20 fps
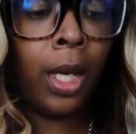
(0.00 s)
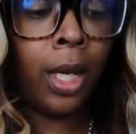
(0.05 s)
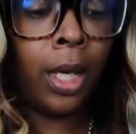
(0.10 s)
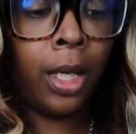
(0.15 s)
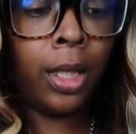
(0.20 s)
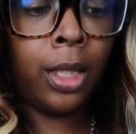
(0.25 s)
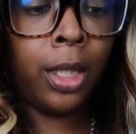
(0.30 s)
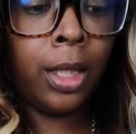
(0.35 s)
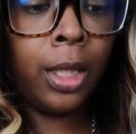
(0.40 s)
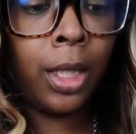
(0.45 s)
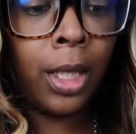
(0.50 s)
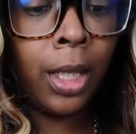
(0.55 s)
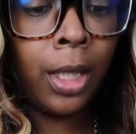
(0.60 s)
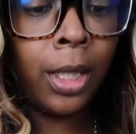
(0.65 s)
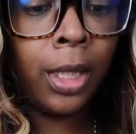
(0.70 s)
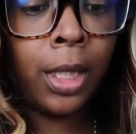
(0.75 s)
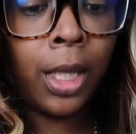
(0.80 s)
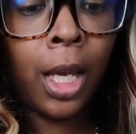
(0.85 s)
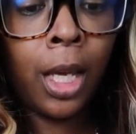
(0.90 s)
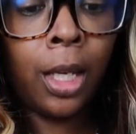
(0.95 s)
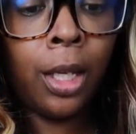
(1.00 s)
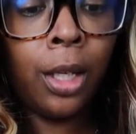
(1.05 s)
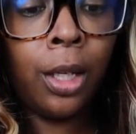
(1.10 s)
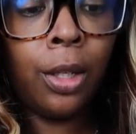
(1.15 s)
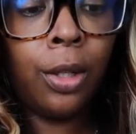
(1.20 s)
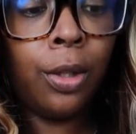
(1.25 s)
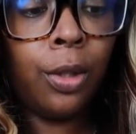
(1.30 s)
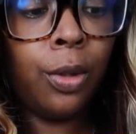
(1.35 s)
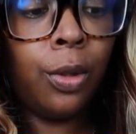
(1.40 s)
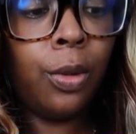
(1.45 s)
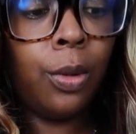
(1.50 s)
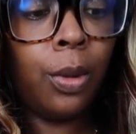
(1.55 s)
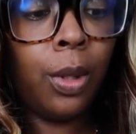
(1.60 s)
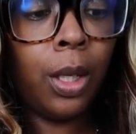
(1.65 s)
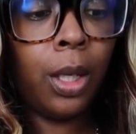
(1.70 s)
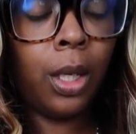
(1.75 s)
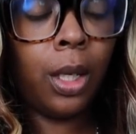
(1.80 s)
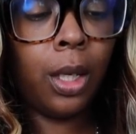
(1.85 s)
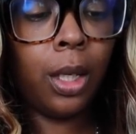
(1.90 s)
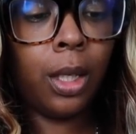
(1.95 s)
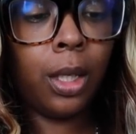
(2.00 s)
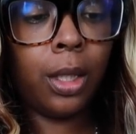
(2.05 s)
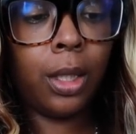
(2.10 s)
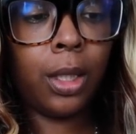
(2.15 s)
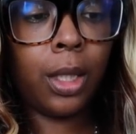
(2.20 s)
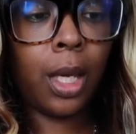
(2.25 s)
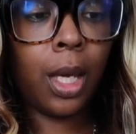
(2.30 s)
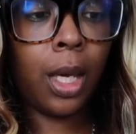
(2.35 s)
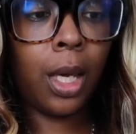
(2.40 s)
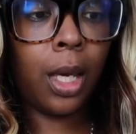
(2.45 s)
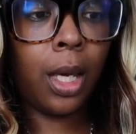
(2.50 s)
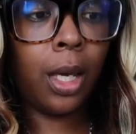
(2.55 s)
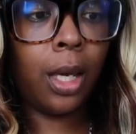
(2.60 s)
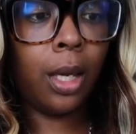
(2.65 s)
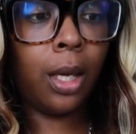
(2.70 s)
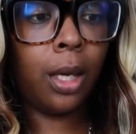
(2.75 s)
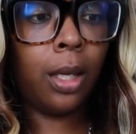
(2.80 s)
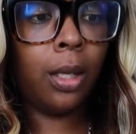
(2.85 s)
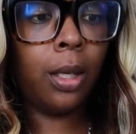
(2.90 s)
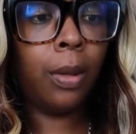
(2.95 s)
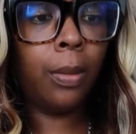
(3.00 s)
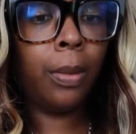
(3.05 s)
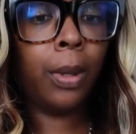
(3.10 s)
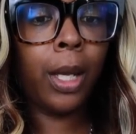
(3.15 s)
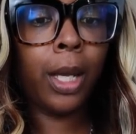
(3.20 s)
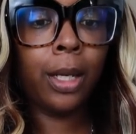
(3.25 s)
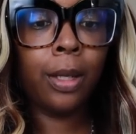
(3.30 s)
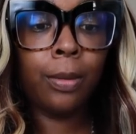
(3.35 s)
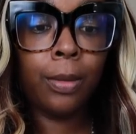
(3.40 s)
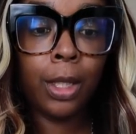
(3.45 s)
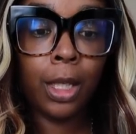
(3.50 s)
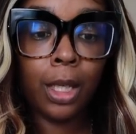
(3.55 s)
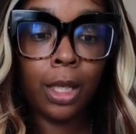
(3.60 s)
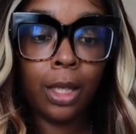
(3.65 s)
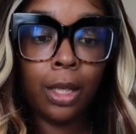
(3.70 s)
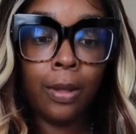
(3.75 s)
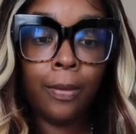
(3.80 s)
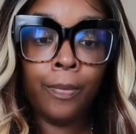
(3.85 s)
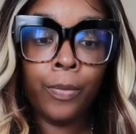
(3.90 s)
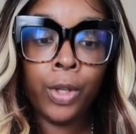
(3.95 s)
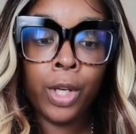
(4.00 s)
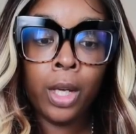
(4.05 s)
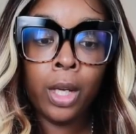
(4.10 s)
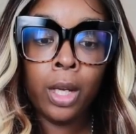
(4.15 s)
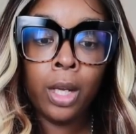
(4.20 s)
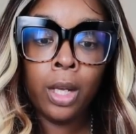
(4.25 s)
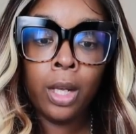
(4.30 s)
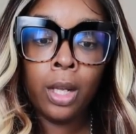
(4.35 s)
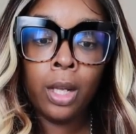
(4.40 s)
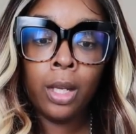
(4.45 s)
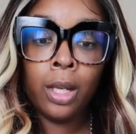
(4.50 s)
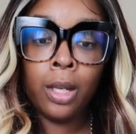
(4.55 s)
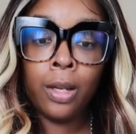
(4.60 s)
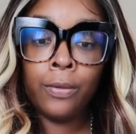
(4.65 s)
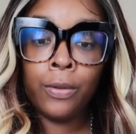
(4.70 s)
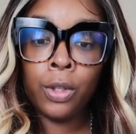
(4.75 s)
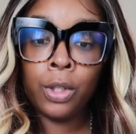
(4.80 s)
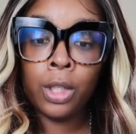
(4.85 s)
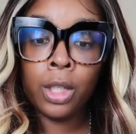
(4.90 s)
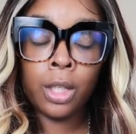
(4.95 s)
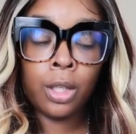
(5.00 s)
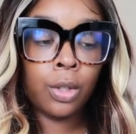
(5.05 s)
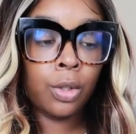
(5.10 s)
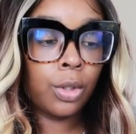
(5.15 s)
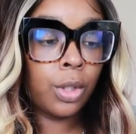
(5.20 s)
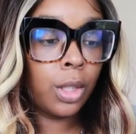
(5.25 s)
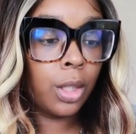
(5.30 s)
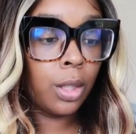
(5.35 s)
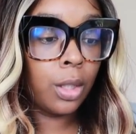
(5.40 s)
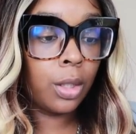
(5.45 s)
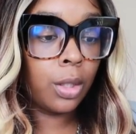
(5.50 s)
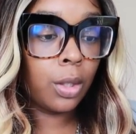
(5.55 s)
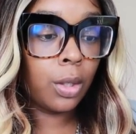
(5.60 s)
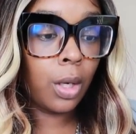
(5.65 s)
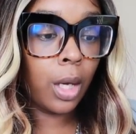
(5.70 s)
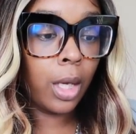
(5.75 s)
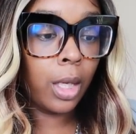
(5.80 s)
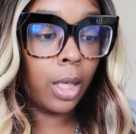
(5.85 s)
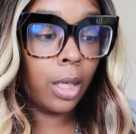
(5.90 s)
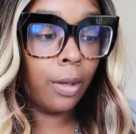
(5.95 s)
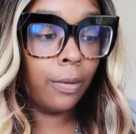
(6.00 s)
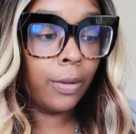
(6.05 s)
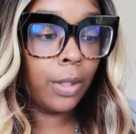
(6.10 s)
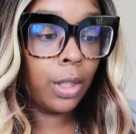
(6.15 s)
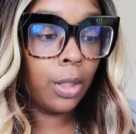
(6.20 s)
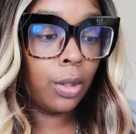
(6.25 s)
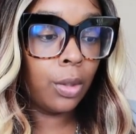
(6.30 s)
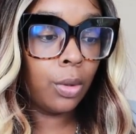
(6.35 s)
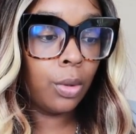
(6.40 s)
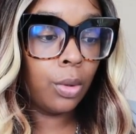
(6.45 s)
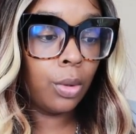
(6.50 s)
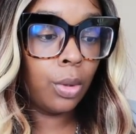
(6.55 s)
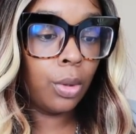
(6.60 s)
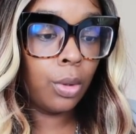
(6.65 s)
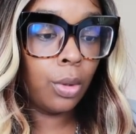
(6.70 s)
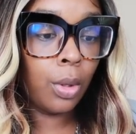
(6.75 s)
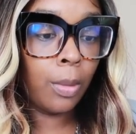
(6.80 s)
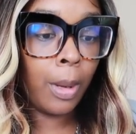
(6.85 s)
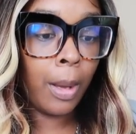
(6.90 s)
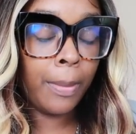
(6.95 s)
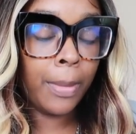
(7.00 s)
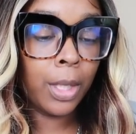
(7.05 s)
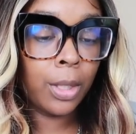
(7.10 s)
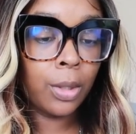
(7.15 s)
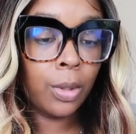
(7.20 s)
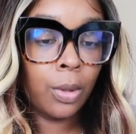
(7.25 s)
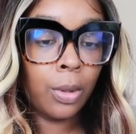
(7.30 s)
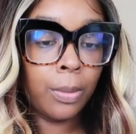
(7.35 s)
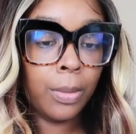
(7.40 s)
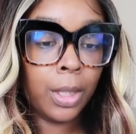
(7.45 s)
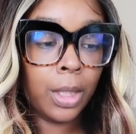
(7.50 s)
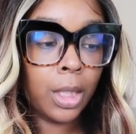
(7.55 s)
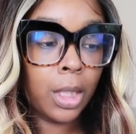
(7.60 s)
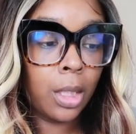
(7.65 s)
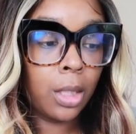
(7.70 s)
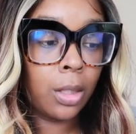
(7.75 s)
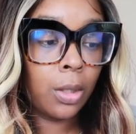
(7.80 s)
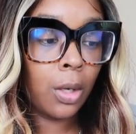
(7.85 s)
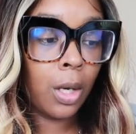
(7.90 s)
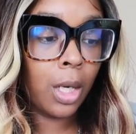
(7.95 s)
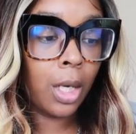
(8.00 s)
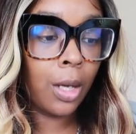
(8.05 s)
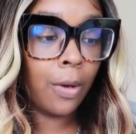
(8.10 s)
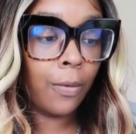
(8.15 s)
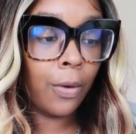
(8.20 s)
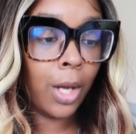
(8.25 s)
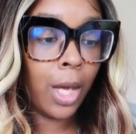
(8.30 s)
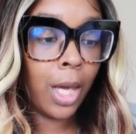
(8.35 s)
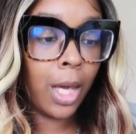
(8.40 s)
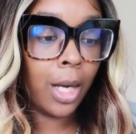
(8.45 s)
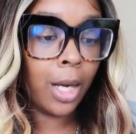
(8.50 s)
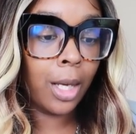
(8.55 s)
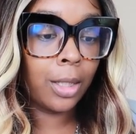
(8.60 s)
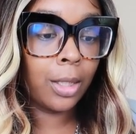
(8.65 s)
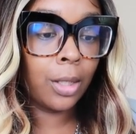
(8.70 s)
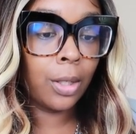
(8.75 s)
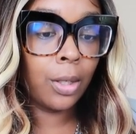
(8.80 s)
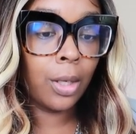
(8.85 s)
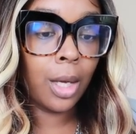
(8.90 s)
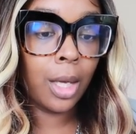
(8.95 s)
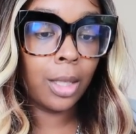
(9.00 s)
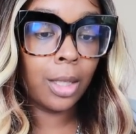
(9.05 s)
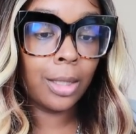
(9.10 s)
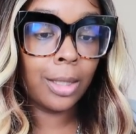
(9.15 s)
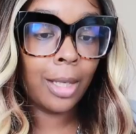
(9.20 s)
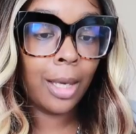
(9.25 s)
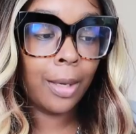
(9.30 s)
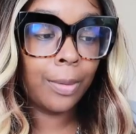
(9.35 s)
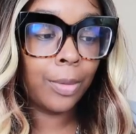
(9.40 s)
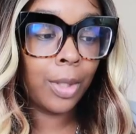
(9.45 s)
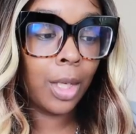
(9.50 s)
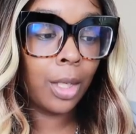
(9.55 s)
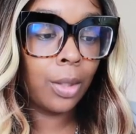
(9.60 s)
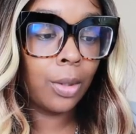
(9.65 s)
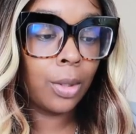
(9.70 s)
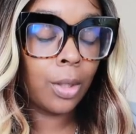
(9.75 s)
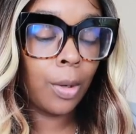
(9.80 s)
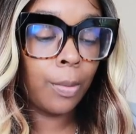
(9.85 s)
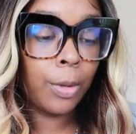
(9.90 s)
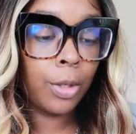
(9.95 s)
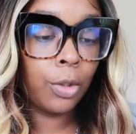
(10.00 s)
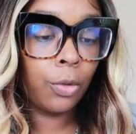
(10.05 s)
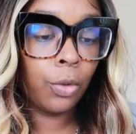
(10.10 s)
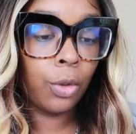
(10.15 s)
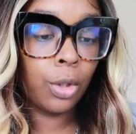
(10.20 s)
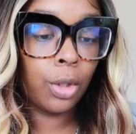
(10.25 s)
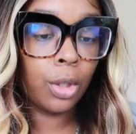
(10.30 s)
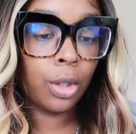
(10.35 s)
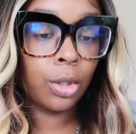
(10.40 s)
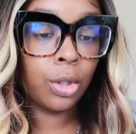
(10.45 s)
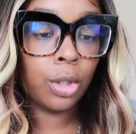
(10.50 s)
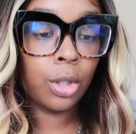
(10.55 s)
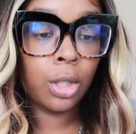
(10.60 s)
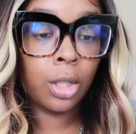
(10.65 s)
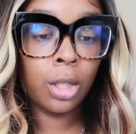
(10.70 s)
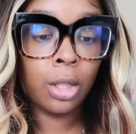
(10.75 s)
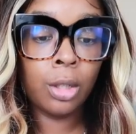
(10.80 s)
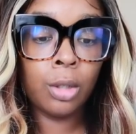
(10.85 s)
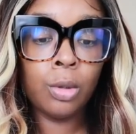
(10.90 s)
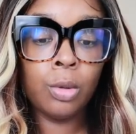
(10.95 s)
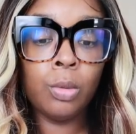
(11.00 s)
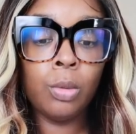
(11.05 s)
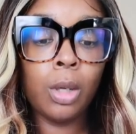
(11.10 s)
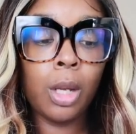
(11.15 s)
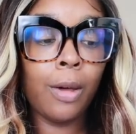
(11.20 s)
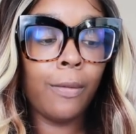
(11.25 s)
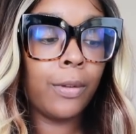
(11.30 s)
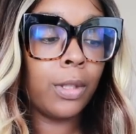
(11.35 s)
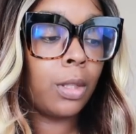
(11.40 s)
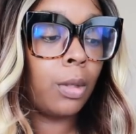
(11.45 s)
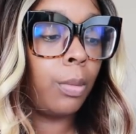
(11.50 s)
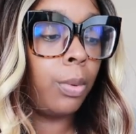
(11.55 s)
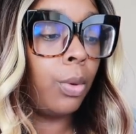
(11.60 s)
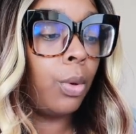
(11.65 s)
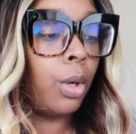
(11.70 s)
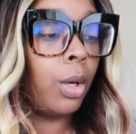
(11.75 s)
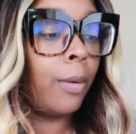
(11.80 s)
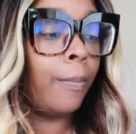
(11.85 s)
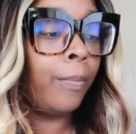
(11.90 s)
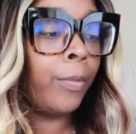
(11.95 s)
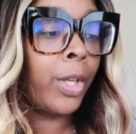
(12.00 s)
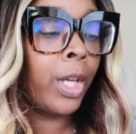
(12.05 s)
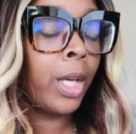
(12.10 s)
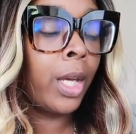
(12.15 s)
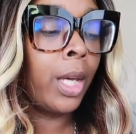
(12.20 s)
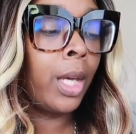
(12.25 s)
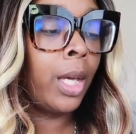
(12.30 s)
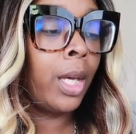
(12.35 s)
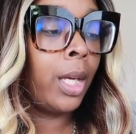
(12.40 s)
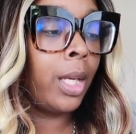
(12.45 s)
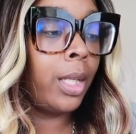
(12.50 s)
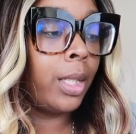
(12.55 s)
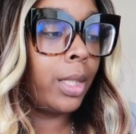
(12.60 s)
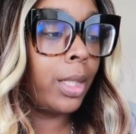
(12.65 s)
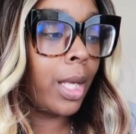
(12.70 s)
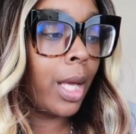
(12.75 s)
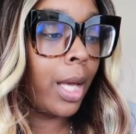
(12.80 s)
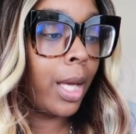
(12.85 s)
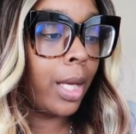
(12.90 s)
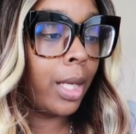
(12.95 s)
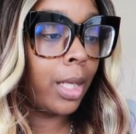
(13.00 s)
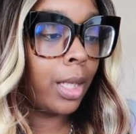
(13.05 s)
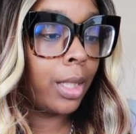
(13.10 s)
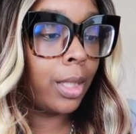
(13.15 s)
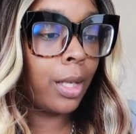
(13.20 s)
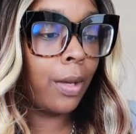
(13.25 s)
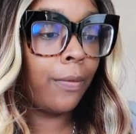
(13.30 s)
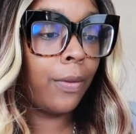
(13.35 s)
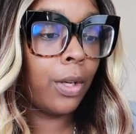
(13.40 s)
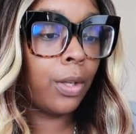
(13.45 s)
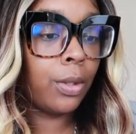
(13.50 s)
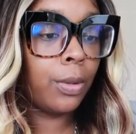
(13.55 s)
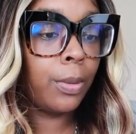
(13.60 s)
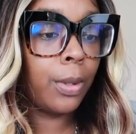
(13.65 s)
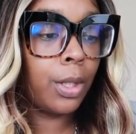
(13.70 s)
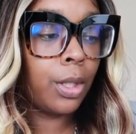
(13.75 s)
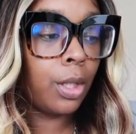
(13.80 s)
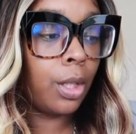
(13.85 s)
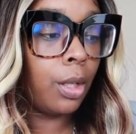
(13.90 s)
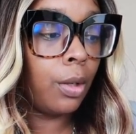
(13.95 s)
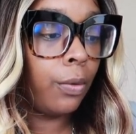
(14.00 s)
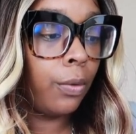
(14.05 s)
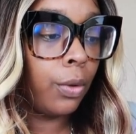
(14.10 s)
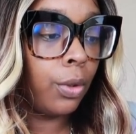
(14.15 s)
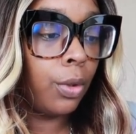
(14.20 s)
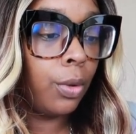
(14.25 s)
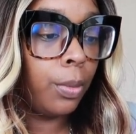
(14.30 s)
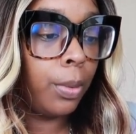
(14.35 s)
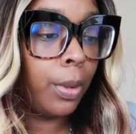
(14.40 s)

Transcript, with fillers: It just says thank you, and it's a Platinum D Love your younger sister. I give to you. You're my mentor and big sister I never had. I tell you all the time, thank you so much for your continued love and support. Inside is a very special gift for you.